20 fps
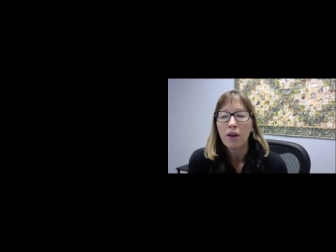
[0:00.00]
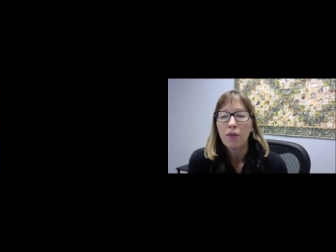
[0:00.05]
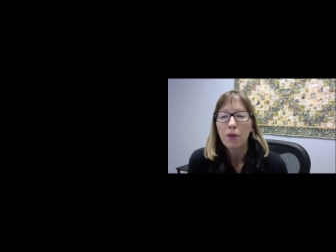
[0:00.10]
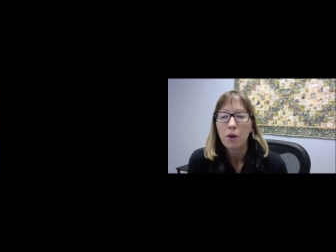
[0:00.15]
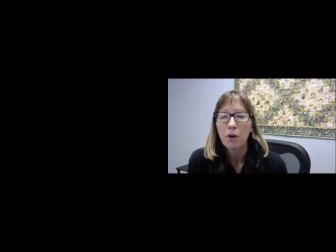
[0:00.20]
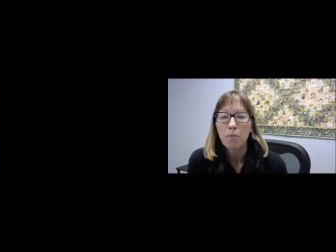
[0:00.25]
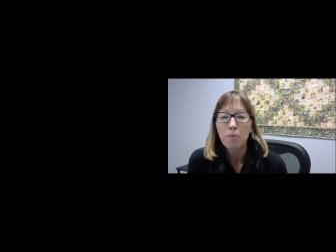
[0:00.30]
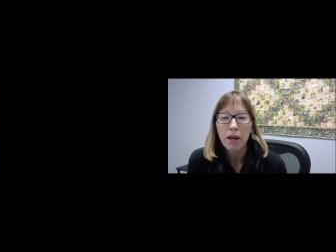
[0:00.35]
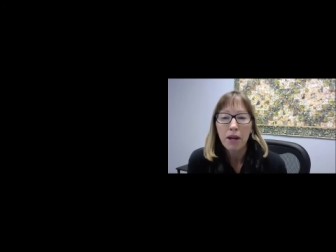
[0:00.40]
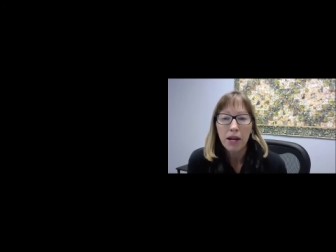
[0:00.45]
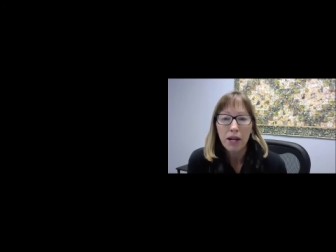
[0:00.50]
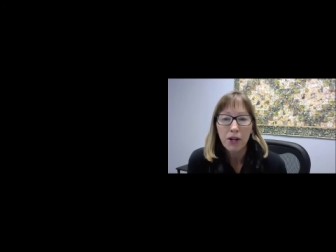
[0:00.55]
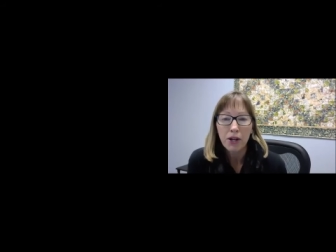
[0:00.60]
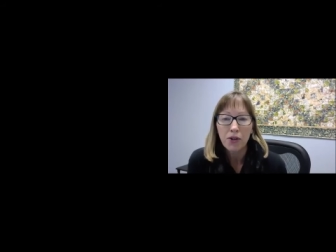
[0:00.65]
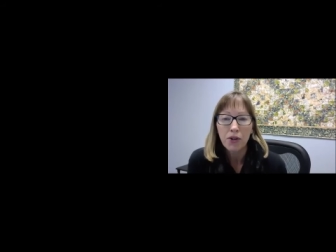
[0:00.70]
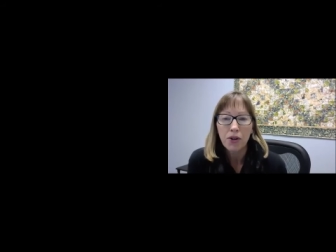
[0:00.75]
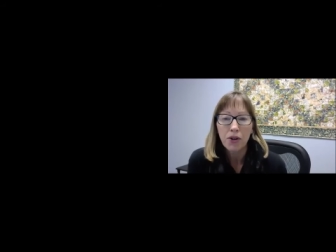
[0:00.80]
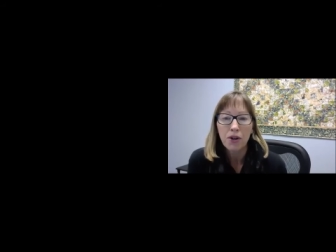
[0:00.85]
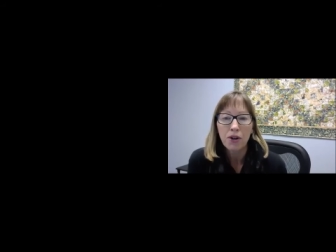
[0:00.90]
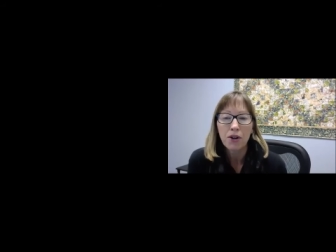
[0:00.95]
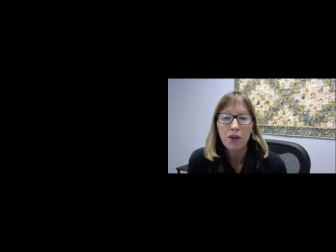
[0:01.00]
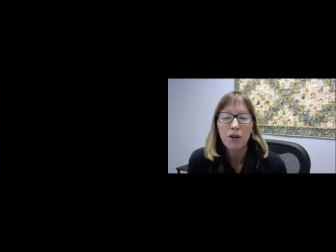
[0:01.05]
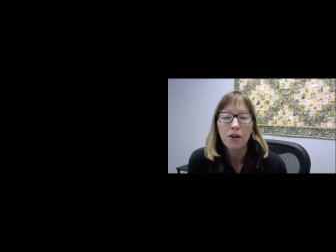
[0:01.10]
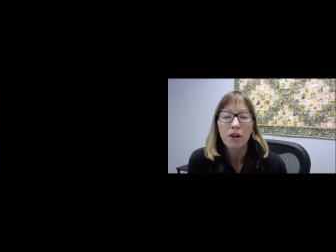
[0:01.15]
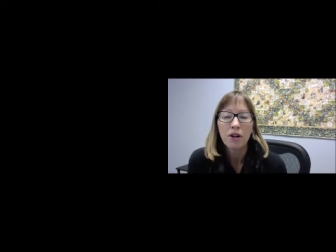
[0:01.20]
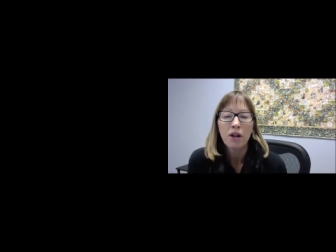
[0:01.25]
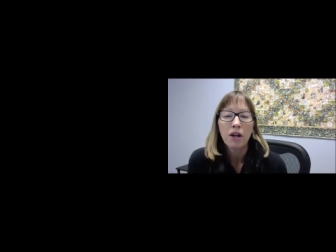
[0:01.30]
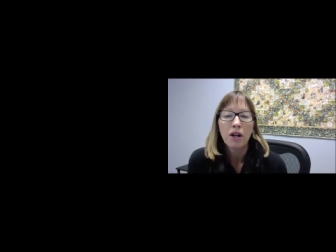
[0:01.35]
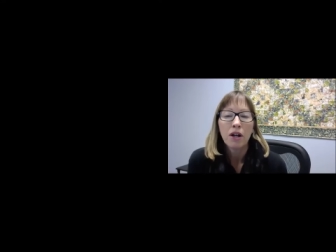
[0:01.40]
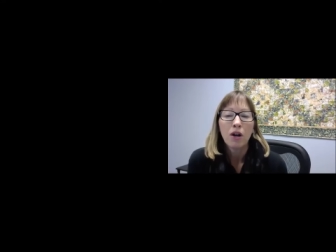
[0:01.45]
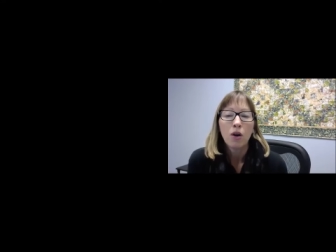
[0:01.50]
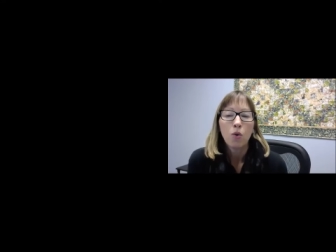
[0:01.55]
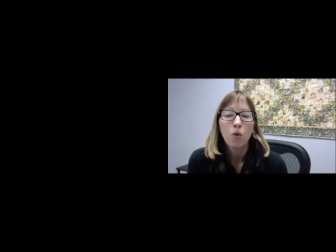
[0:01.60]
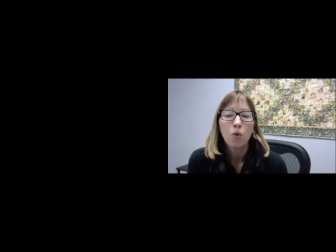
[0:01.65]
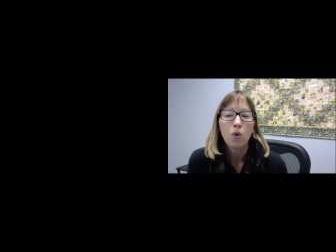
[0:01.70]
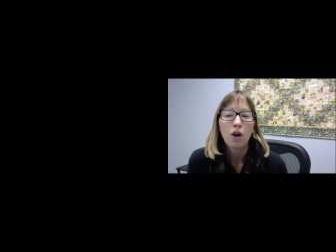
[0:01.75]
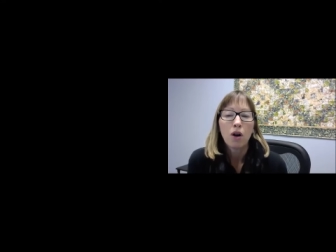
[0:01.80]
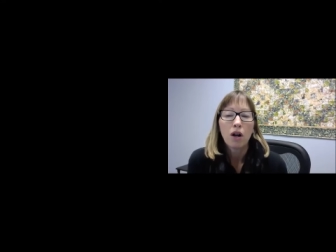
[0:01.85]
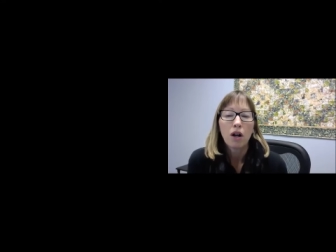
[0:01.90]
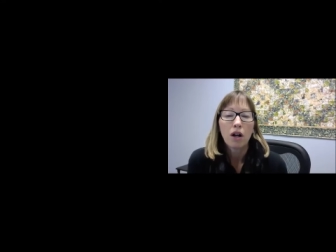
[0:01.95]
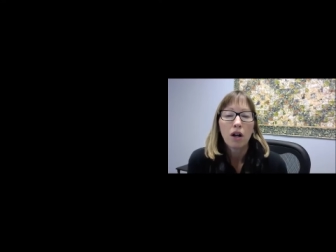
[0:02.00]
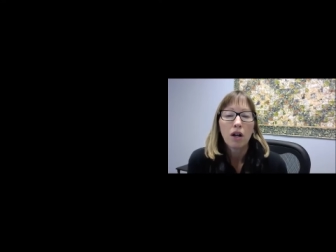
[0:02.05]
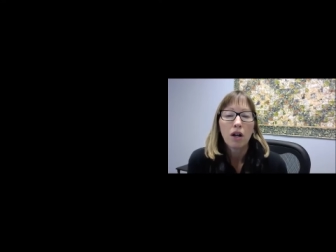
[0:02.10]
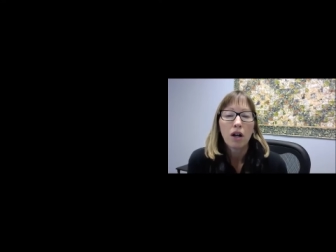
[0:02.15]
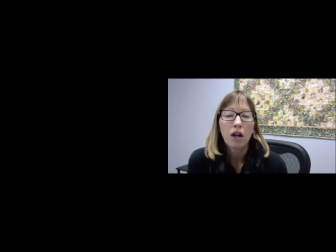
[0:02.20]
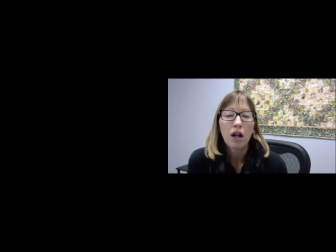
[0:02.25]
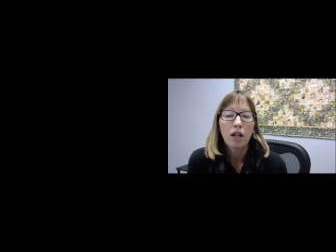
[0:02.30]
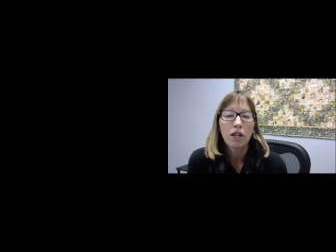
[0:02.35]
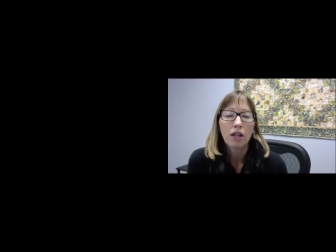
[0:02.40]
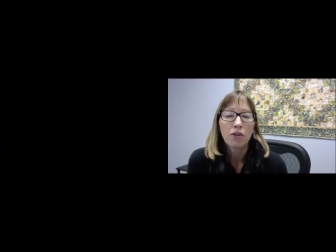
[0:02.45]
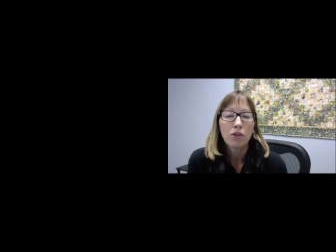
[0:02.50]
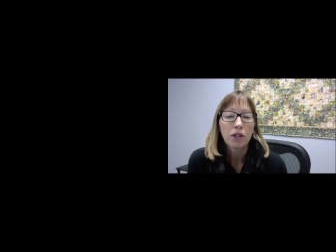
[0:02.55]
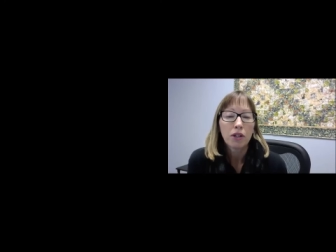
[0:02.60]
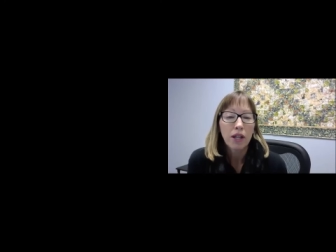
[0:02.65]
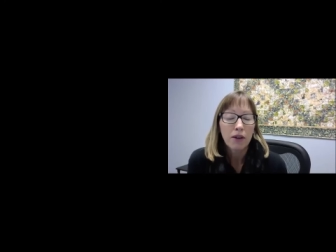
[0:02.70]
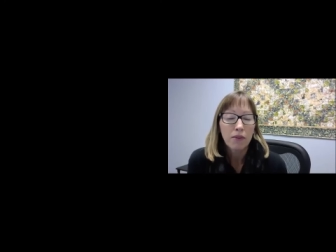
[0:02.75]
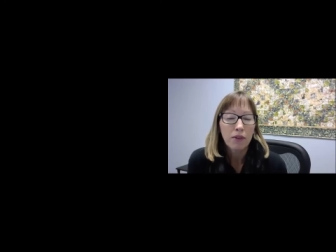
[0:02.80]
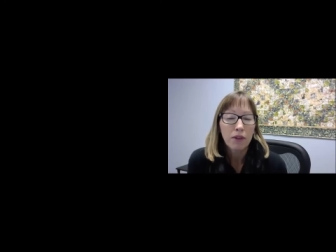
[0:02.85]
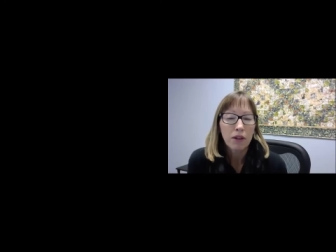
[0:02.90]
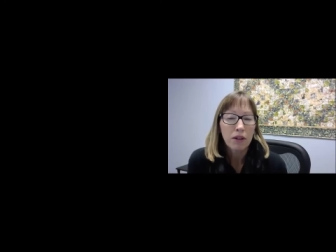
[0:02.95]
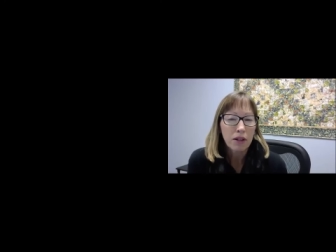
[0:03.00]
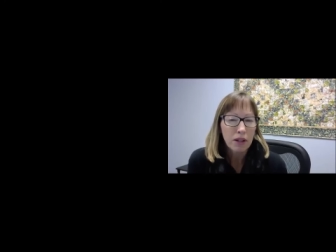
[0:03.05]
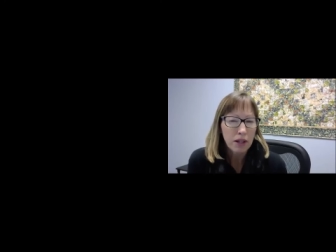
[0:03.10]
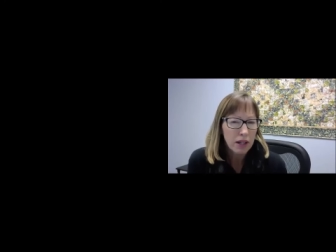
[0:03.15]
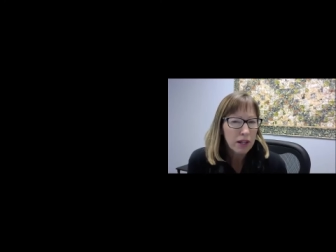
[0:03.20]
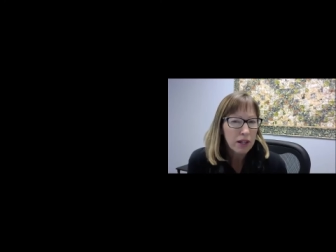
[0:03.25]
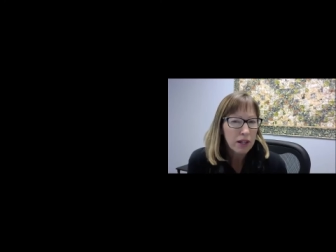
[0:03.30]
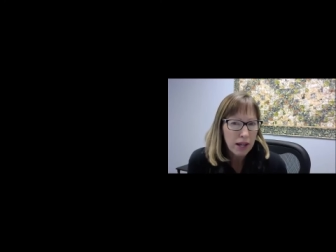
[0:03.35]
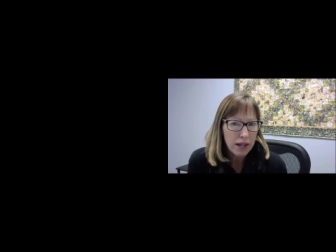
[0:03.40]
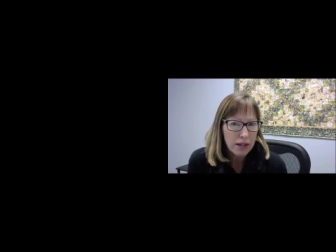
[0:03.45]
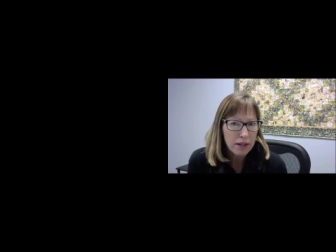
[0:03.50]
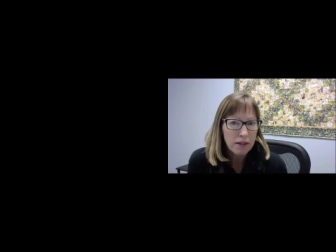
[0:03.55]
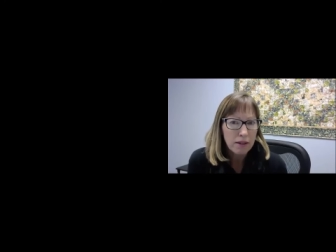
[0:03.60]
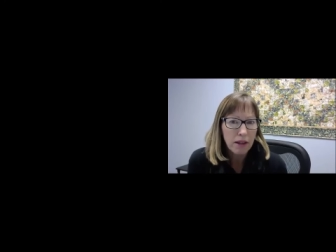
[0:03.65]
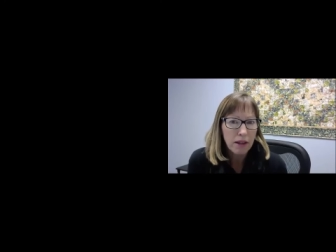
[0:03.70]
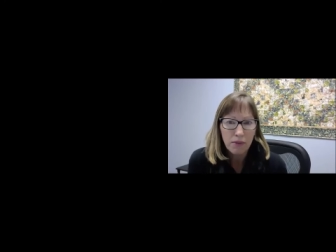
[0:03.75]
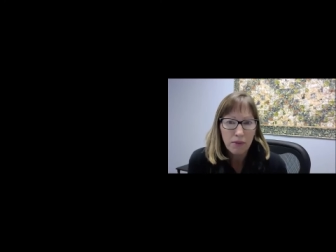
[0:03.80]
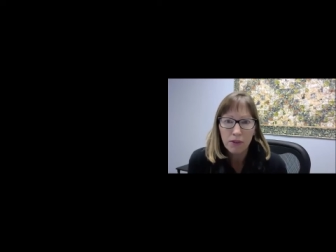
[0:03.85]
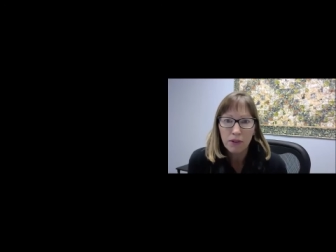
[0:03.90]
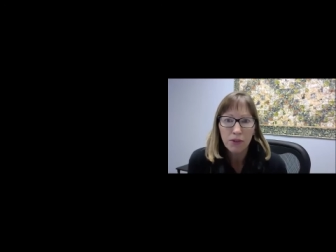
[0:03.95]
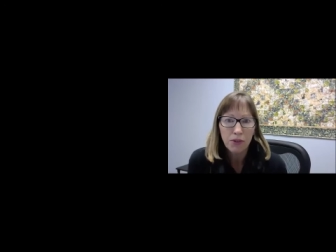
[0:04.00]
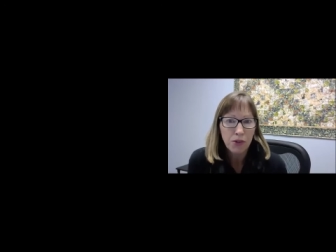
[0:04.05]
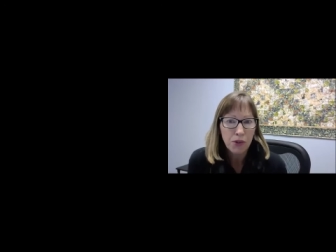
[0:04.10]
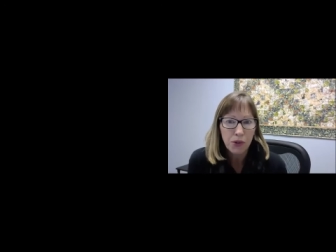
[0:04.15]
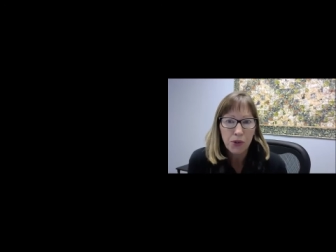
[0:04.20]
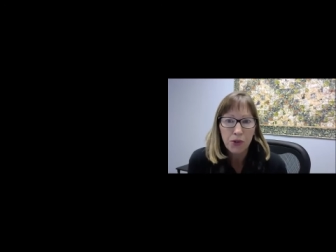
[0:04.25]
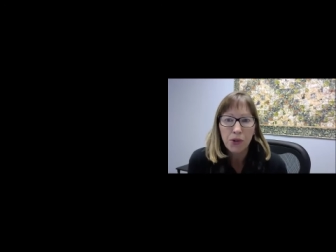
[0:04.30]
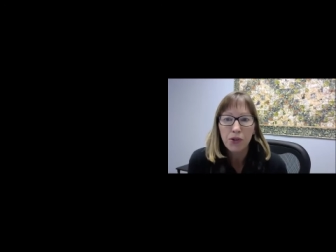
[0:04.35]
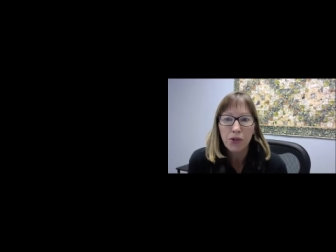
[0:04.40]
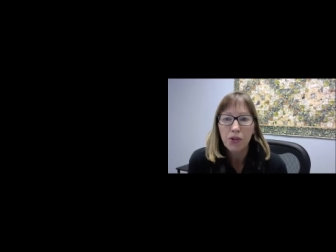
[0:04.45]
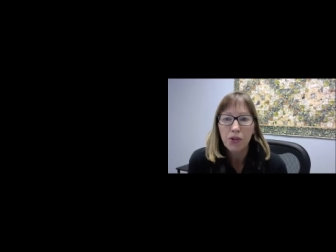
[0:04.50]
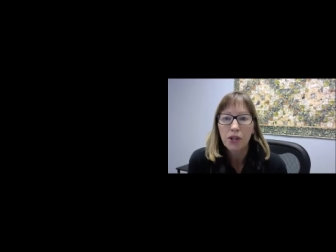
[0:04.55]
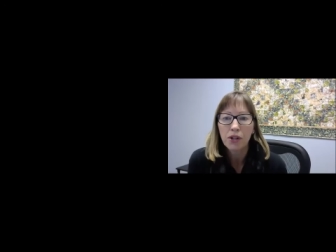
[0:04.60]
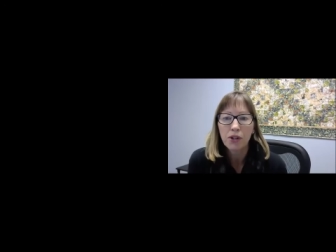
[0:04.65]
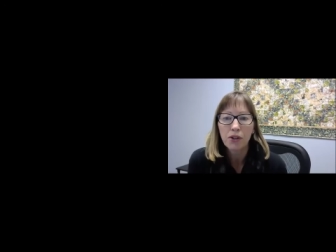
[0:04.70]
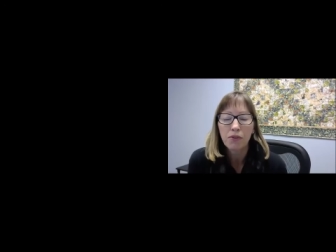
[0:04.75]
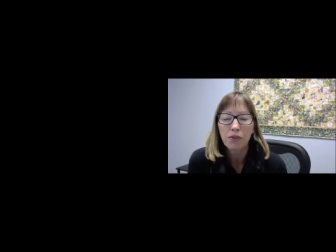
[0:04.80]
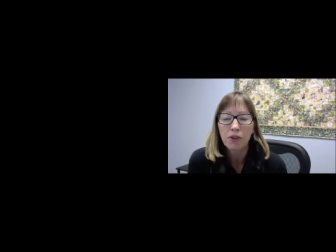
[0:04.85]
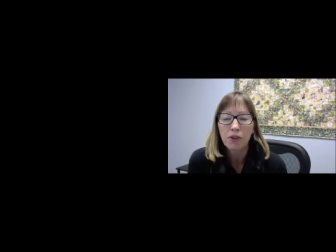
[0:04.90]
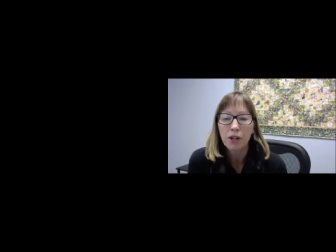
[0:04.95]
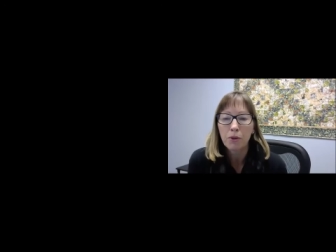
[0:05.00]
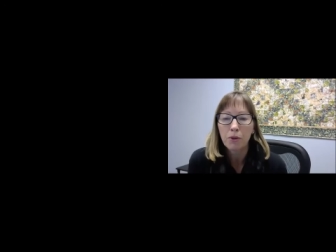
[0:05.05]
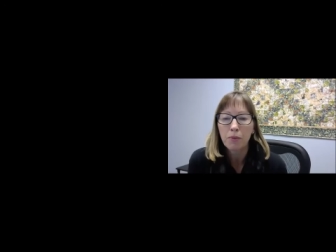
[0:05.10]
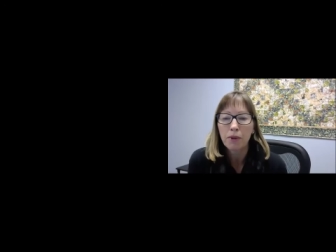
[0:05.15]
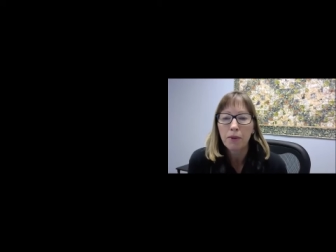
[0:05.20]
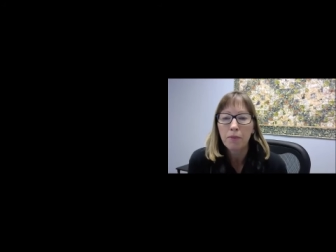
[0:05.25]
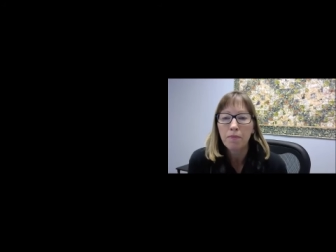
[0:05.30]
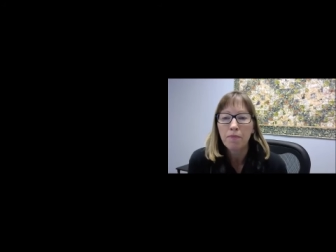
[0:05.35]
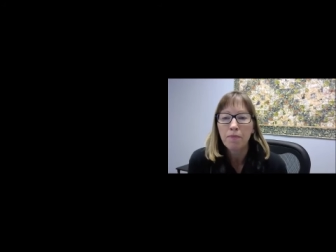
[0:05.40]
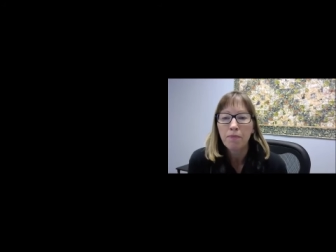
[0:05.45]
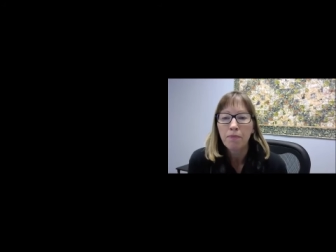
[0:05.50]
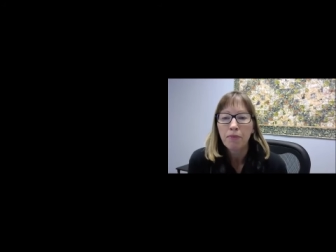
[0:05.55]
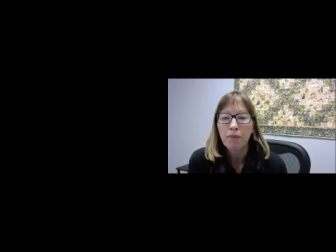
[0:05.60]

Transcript: their major, what college level, class level, junior, senior, freshman,